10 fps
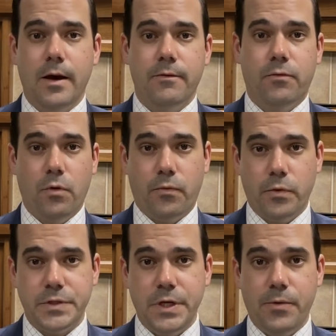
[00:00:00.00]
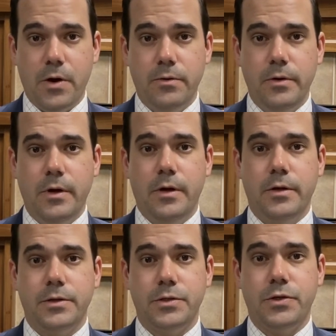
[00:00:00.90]

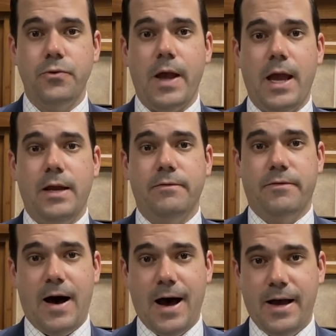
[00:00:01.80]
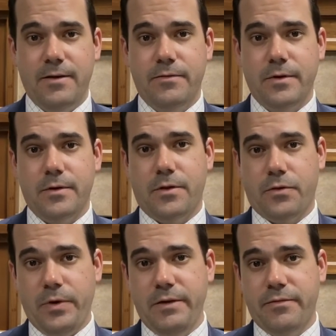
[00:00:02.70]

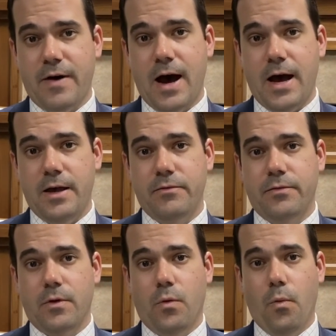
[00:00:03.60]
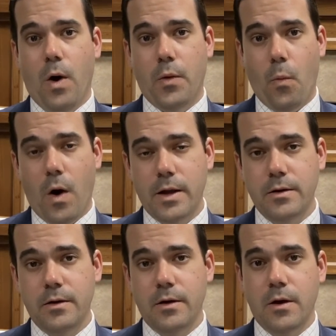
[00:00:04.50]
440-285-3511,